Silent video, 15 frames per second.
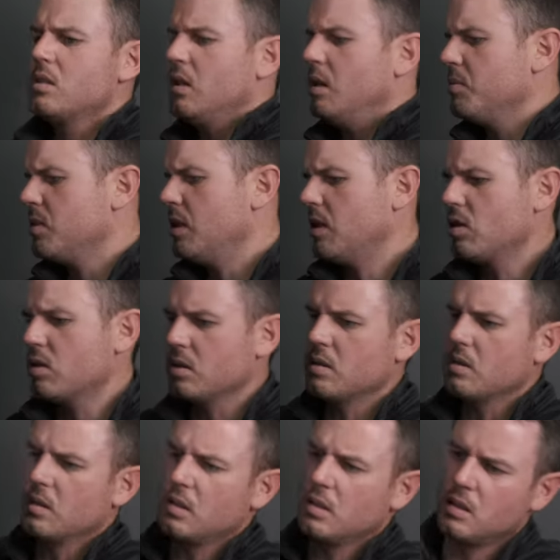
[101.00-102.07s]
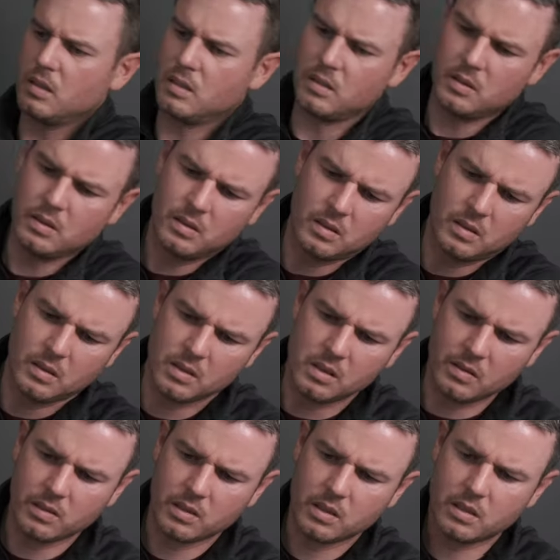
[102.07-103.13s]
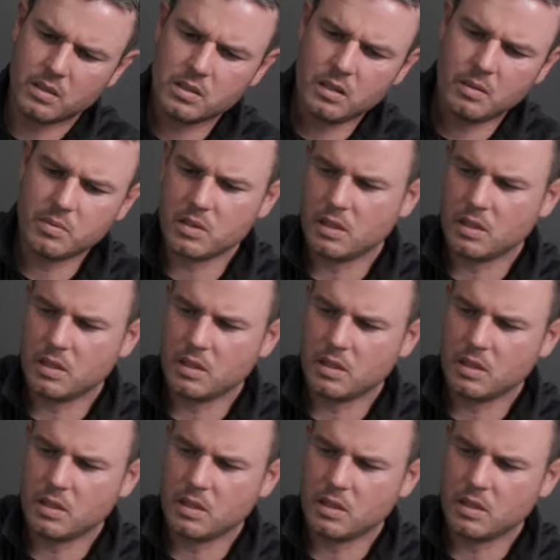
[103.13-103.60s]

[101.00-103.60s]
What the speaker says: top section. So look in the top